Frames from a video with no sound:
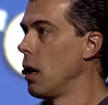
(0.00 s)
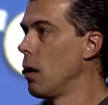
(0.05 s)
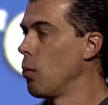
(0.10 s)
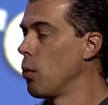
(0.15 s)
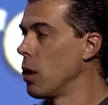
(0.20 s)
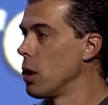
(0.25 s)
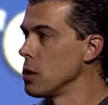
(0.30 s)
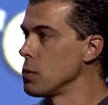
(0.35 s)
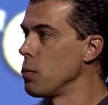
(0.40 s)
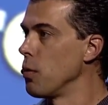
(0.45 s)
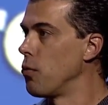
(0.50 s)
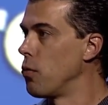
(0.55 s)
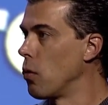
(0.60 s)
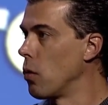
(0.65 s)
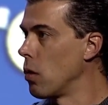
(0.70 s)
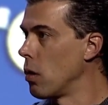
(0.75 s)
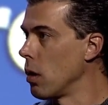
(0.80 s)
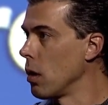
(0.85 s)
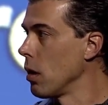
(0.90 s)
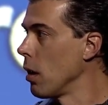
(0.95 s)
whereas
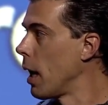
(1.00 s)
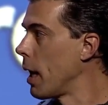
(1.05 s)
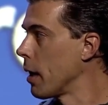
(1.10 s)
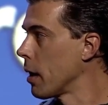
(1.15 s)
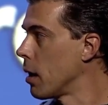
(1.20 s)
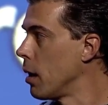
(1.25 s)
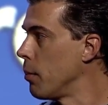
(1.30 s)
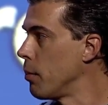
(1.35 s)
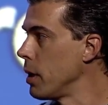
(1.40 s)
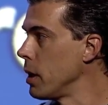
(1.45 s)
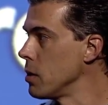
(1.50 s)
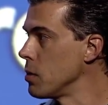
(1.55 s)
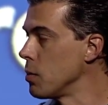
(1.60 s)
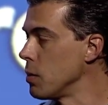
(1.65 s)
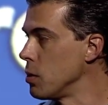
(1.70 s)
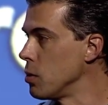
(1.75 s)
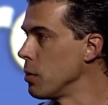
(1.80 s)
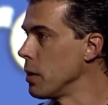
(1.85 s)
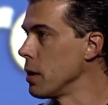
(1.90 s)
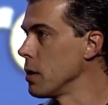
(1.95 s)
before a lot of companies
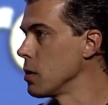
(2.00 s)
would do it